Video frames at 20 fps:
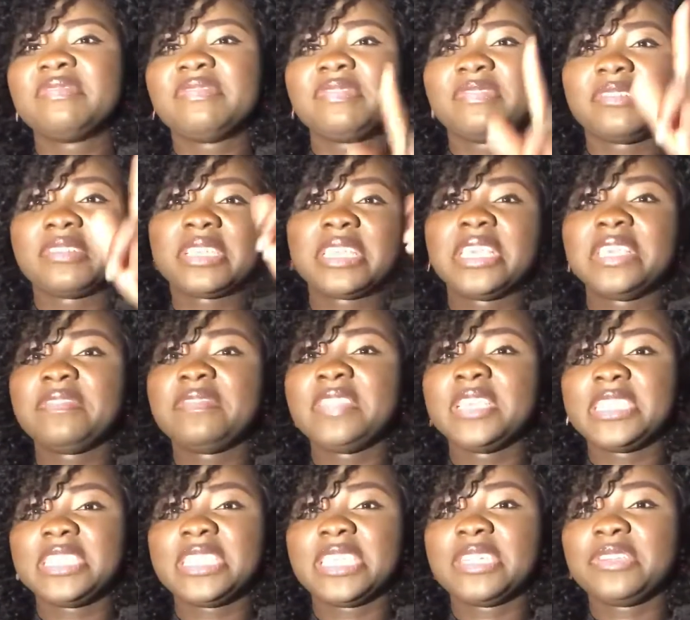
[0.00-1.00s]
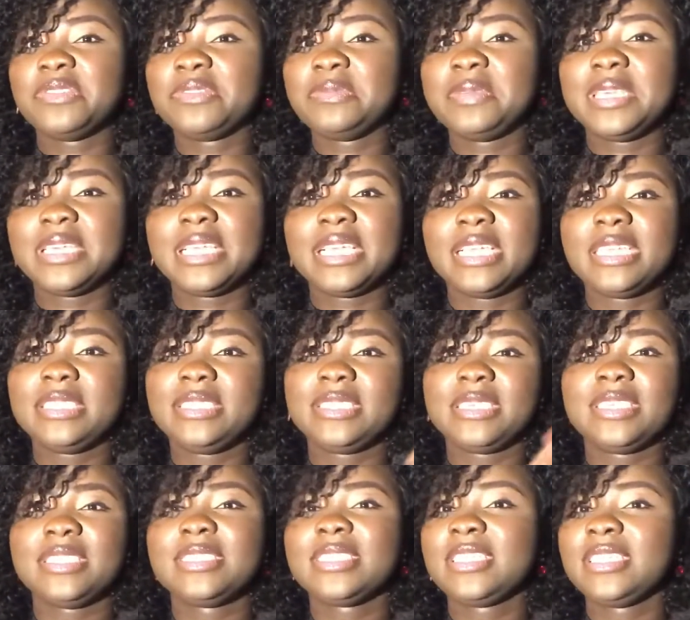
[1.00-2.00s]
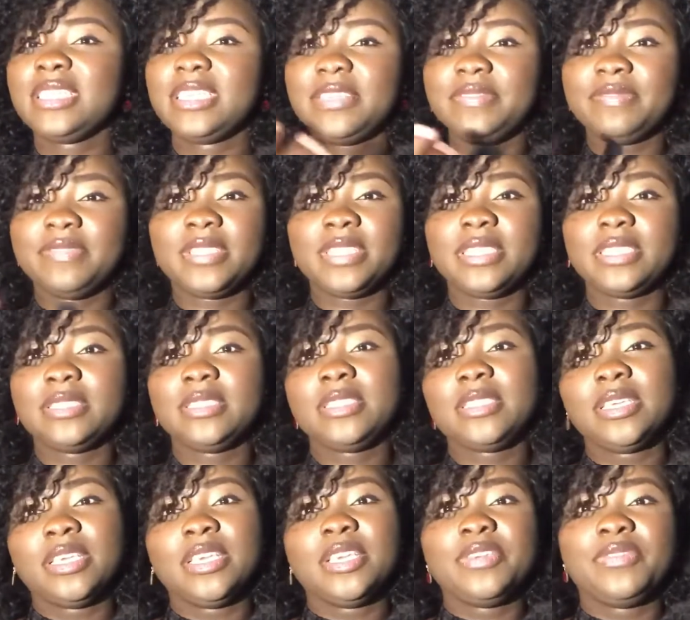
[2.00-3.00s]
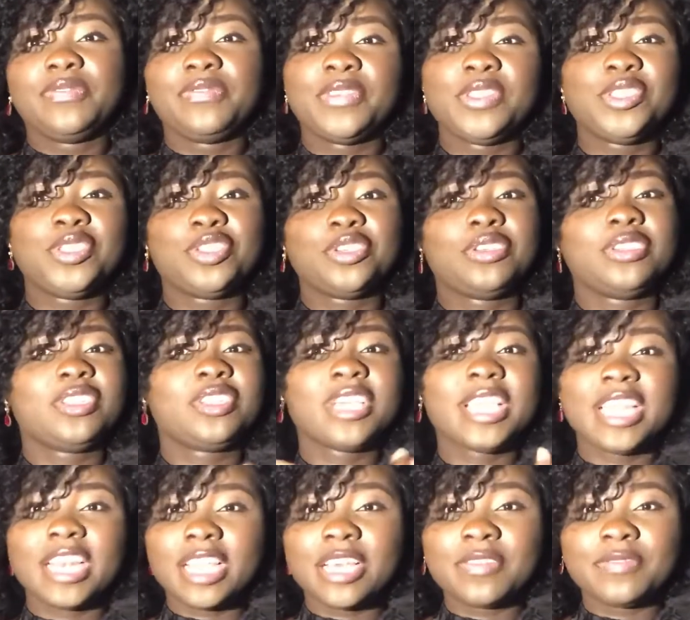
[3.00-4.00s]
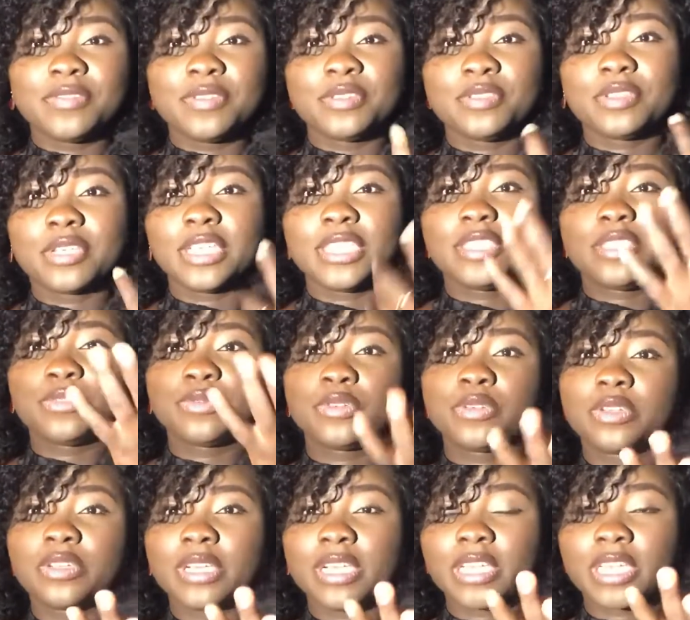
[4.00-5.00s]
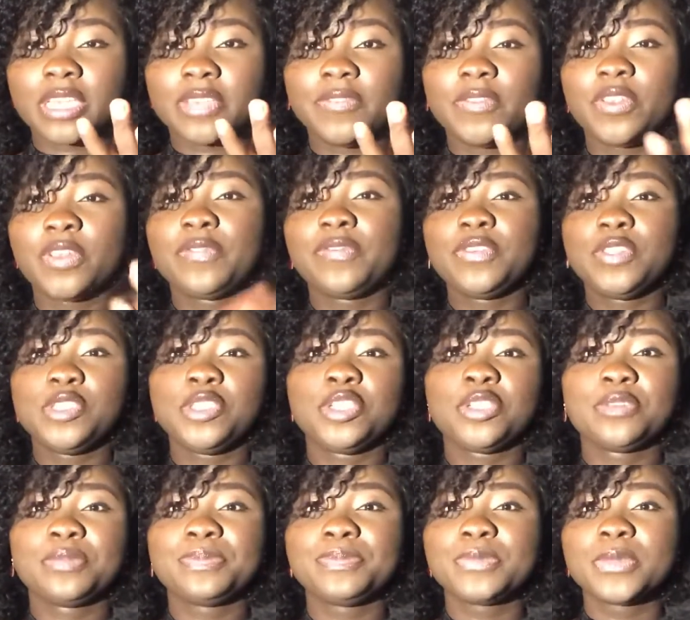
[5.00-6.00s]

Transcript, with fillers: Forgive the shadow behind. It's an evening video. You know I love you, so I still want to give you a video.